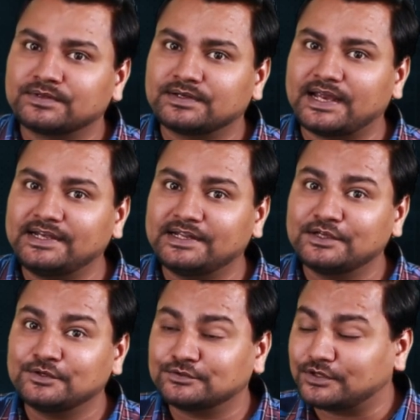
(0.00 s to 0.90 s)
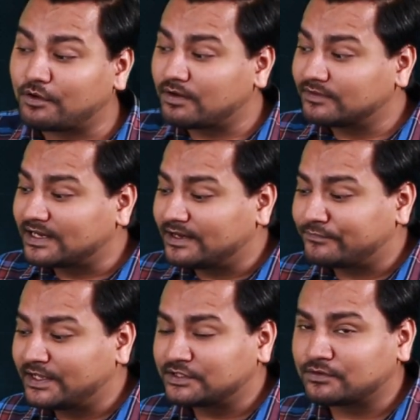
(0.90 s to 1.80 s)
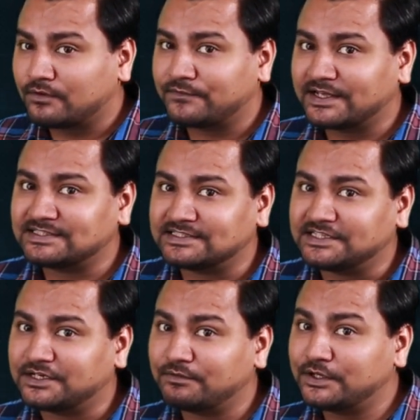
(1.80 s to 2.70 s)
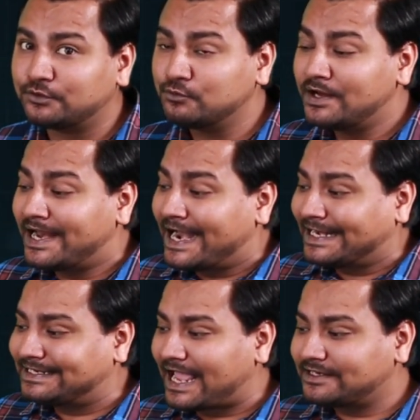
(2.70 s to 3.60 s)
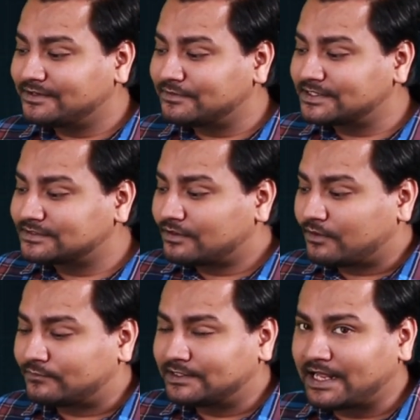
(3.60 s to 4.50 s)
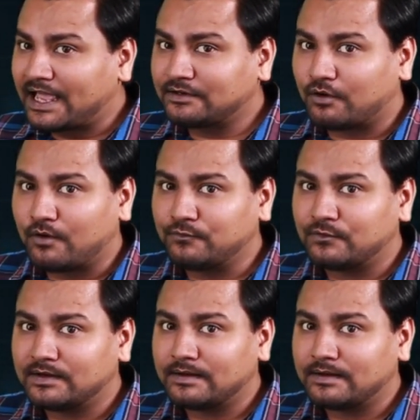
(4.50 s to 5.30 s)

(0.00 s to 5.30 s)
right? So now our f dash of x is equal to tan inverse of tan of